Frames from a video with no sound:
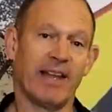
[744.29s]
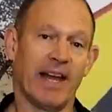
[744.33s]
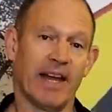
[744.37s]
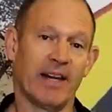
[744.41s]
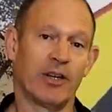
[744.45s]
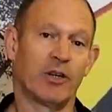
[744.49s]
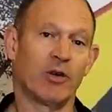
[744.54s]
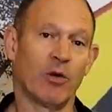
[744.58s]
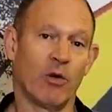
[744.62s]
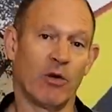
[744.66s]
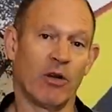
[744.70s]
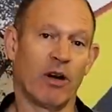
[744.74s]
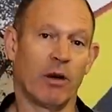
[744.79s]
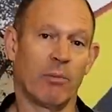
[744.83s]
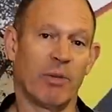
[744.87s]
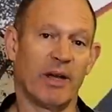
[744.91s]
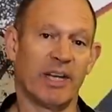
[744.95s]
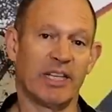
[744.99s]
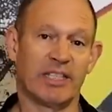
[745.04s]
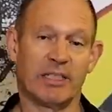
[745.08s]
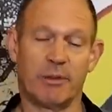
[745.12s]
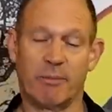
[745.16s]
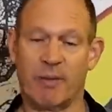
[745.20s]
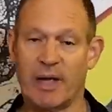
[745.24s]
that drawn on a
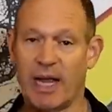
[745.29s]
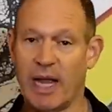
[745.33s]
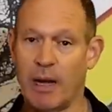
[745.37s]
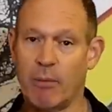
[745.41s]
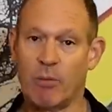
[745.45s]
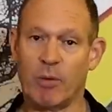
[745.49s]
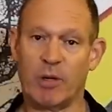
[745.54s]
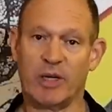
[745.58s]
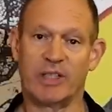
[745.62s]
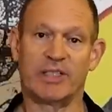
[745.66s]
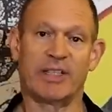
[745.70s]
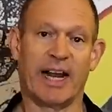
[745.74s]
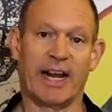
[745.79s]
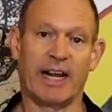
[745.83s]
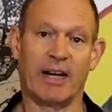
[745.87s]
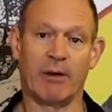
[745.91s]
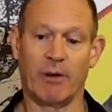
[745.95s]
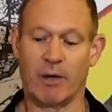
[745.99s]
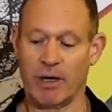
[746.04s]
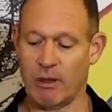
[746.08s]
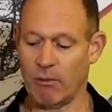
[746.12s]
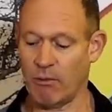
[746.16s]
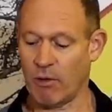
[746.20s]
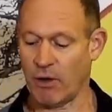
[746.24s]
piece of paper
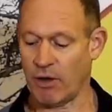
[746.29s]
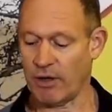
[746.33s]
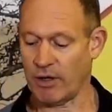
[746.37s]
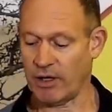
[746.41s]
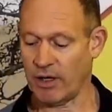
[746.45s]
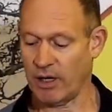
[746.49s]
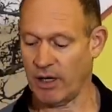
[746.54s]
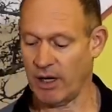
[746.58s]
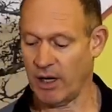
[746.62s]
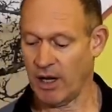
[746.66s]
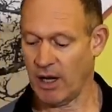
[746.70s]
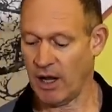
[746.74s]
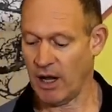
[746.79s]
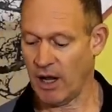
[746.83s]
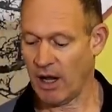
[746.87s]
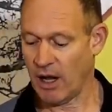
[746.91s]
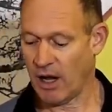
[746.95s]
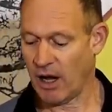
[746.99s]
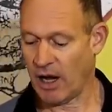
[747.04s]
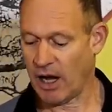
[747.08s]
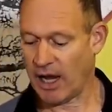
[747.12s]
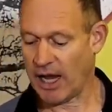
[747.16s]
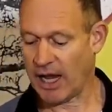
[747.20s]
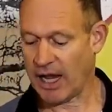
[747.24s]
exactly what I want.
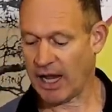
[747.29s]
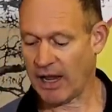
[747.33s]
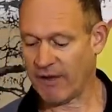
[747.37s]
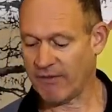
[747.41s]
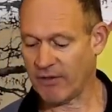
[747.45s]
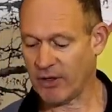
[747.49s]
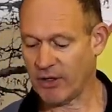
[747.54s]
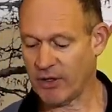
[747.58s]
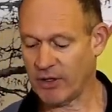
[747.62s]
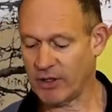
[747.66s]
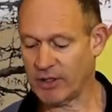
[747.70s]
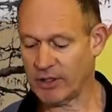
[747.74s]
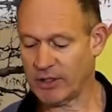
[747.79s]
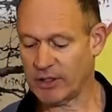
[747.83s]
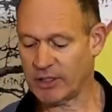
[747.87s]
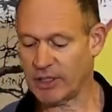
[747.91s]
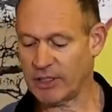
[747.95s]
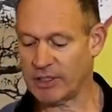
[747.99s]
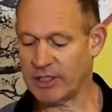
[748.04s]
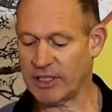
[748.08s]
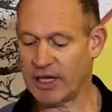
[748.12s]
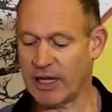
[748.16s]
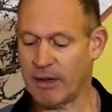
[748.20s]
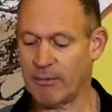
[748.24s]
I have
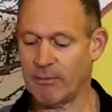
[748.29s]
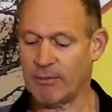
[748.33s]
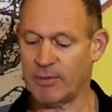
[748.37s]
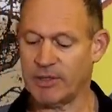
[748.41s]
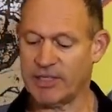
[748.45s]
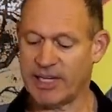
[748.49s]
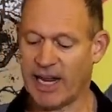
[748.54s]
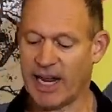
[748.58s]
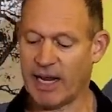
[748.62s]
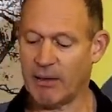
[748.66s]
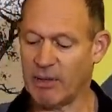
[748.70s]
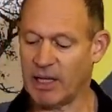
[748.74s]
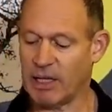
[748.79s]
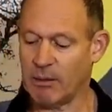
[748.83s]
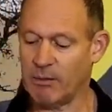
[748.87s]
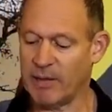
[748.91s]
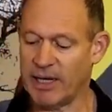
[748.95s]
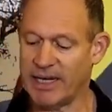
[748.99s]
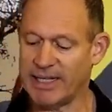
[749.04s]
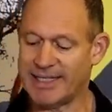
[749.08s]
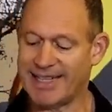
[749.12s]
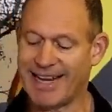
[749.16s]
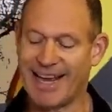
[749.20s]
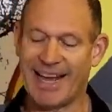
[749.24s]
used some 10
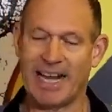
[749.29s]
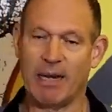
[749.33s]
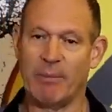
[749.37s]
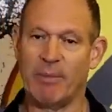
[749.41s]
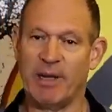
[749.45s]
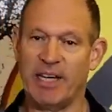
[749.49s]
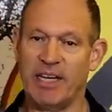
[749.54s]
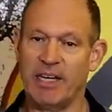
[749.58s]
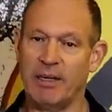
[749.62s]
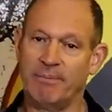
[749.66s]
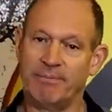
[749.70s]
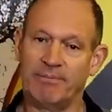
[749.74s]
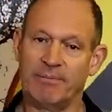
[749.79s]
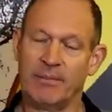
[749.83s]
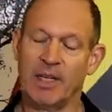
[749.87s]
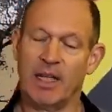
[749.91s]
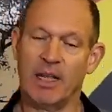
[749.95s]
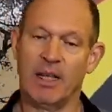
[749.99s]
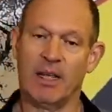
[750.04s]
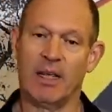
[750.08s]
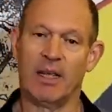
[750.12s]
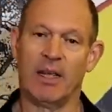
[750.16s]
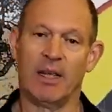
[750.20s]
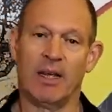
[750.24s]
millimeter aluminium
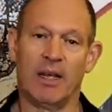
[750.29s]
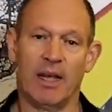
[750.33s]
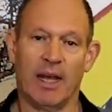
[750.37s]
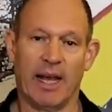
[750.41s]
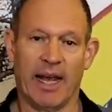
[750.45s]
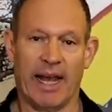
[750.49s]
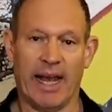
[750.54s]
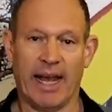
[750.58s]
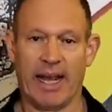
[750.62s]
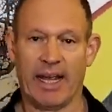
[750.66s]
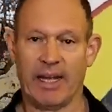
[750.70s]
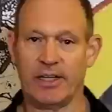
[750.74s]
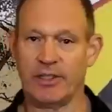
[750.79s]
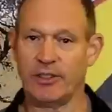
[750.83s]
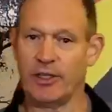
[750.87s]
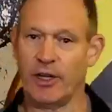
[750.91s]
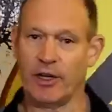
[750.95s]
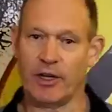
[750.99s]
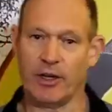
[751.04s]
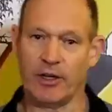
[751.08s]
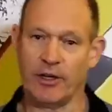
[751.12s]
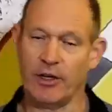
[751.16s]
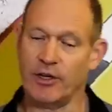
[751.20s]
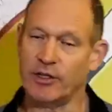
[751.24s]
and
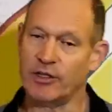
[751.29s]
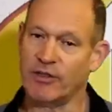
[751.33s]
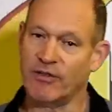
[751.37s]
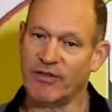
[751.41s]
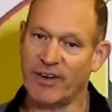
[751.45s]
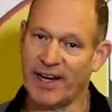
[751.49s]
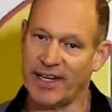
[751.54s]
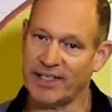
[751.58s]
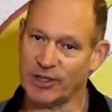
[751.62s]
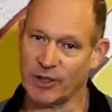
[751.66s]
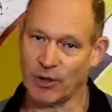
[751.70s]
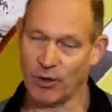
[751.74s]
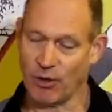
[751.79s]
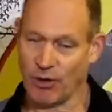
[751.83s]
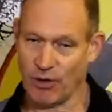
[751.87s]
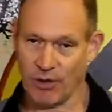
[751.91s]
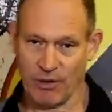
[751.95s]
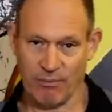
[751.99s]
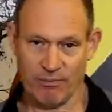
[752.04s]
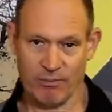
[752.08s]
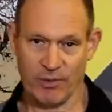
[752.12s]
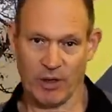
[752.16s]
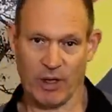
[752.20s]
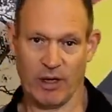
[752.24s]
you could use a fret
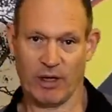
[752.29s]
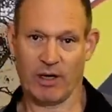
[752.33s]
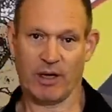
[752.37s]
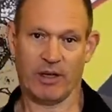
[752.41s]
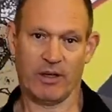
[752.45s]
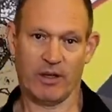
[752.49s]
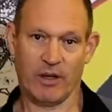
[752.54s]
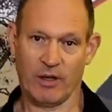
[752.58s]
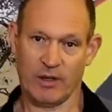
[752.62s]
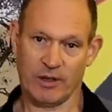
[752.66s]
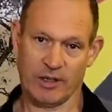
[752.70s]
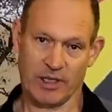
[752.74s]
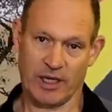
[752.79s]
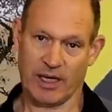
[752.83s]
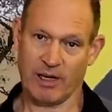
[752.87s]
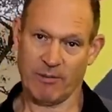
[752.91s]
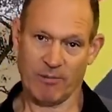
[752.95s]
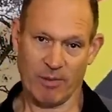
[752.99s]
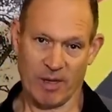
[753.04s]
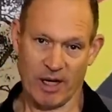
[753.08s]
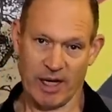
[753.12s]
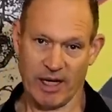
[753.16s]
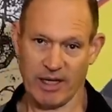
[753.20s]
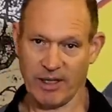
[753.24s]
saw, you can use,
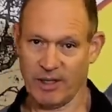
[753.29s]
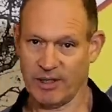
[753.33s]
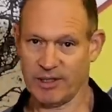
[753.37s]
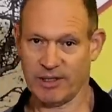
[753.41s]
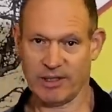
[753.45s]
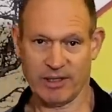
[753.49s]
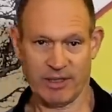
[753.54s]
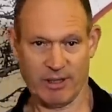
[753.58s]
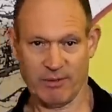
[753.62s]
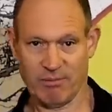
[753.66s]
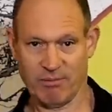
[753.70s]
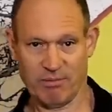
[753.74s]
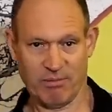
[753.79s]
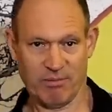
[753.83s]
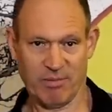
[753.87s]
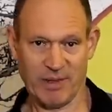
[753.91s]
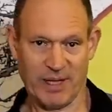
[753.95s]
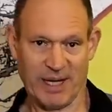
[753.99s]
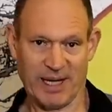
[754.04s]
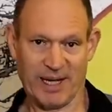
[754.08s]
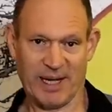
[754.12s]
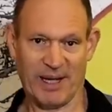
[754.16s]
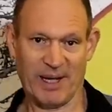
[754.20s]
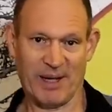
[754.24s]
a, I used a,
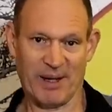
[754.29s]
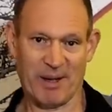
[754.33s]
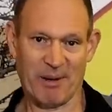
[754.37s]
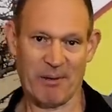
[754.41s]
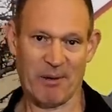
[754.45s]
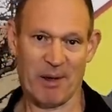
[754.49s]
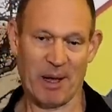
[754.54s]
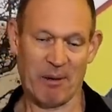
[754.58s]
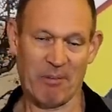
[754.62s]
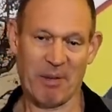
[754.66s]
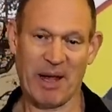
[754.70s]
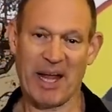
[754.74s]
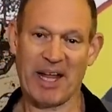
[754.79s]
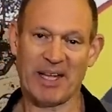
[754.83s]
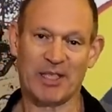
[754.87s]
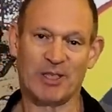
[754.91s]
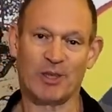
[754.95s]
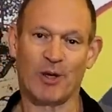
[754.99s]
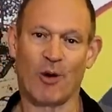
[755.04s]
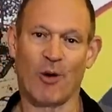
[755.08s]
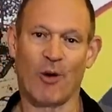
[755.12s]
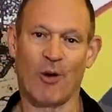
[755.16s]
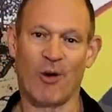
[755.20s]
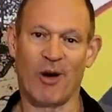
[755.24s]
a, a band
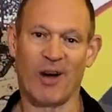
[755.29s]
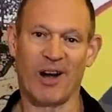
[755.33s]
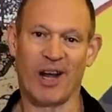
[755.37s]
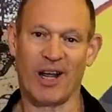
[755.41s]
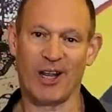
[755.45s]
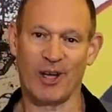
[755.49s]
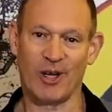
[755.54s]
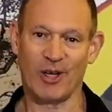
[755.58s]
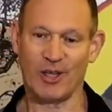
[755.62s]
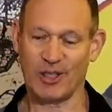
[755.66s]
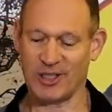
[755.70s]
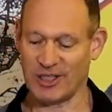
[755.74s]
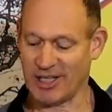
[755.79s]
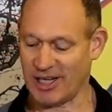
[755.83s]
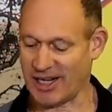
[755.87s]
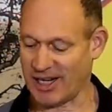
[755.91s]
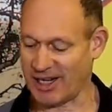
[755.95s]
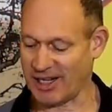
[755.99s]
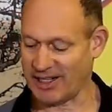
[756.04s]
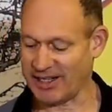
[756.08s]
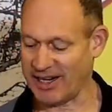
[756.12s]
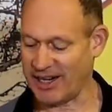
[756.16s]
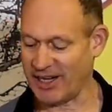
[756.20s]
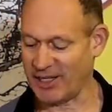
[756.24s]
saw and I used
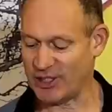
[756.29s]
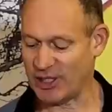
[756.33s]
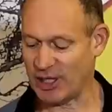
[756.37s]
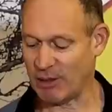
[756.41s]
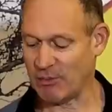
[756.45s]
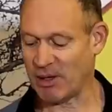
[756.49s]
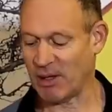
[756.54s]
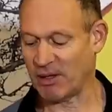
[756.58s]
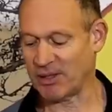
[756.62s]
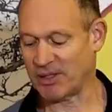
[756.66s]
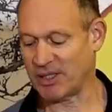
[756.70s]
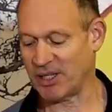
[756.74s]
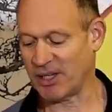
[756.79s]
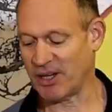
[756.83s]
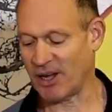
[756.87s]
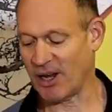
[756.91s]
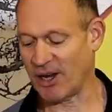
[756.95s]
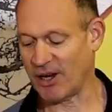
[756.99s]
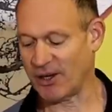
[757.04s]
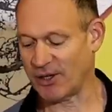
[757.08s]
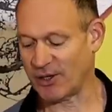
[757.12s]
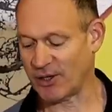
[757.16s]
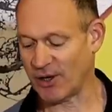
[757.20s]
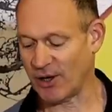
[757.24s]
a linishing belt to
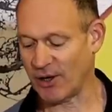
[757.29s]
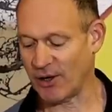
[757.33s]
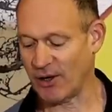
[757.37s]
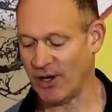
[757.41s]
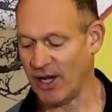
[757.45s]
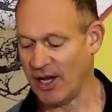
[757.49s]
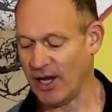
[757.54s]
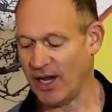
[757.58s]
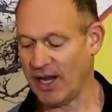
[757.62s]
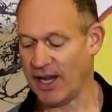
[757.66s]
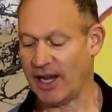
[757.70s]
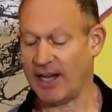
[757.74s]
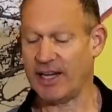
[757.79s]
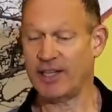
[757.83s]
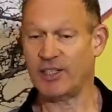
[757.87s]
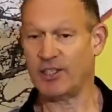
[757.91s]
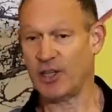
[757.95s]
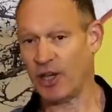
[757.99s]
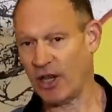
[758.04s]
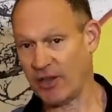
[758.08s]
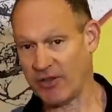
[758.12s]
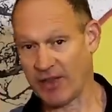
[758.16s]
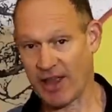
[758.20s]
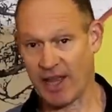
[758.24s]
go through and
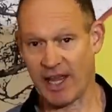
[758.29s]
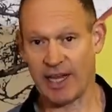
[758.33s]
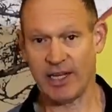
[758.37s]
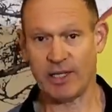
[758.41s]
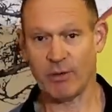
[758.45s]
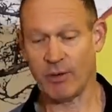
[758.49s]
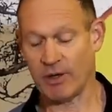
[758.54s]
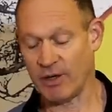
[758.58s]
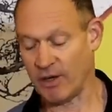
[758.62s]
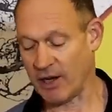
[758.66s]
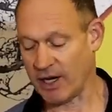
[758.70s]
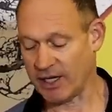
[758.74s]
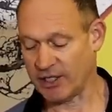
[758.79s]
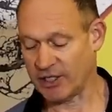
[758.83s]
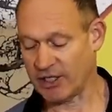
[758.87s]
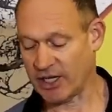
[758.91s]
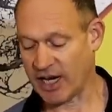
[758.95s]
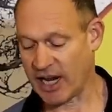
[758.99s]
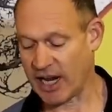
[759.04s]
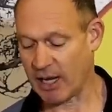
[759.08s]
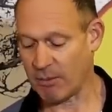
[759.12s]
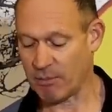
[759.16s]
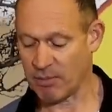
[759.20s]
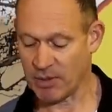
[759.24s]
turn that into a nice
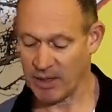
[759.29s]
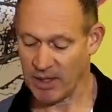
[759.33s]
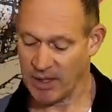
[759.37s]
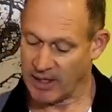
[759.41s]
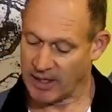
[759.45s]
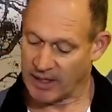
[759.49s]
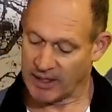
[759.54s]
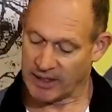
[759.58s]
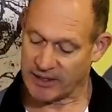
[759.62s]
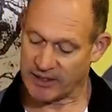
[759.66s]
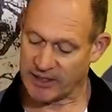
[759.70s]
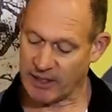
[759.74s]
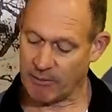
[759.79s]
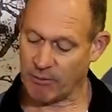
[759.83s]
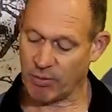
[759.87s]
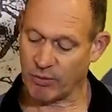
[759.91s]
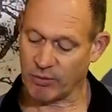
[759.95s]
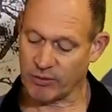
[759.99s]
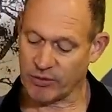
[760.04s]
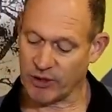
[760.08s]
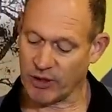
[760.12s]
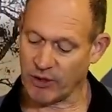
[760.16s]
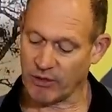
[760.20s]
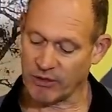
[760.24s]
shape.
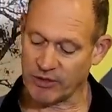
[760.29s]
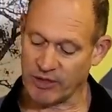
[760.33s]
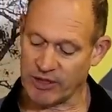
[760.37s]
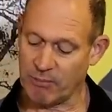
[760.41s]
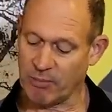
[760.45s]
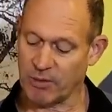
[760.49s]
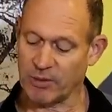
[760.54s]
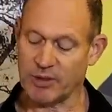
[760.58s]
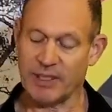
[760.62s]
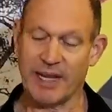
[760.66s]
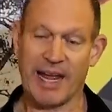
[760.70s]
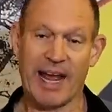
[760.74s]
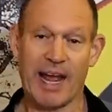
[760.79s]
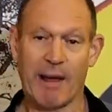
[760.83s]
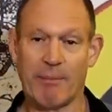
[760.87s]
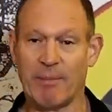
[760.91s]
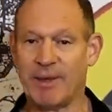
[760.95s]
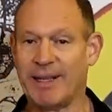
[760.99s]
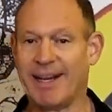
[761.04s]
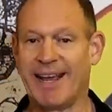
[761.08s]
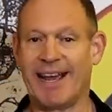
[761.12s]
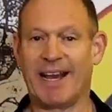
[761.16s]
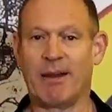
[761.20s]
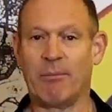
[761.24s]
Simple drill, simple
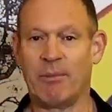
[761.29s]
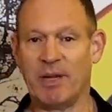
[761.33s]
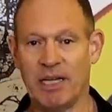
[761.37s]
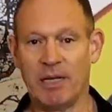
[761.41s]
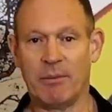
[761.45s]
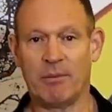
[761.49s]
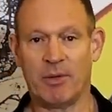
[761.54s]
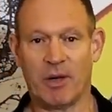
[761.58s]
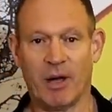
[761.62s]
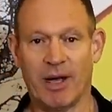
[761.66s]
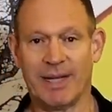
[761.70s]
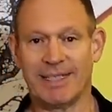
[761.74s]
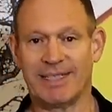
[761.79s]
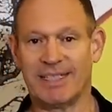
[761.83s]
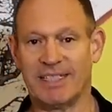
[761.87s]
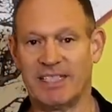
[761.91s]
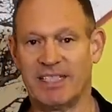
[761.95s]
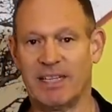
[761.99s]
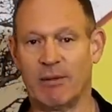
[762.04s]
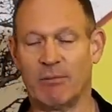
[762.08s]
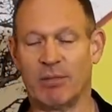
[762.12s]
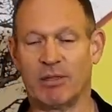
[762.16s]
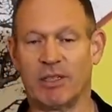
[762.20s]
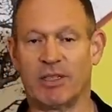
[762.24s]
tap in aluminium, nice
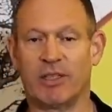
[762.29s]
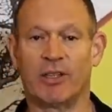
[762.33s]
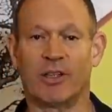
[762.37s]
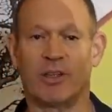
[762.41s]
and simple to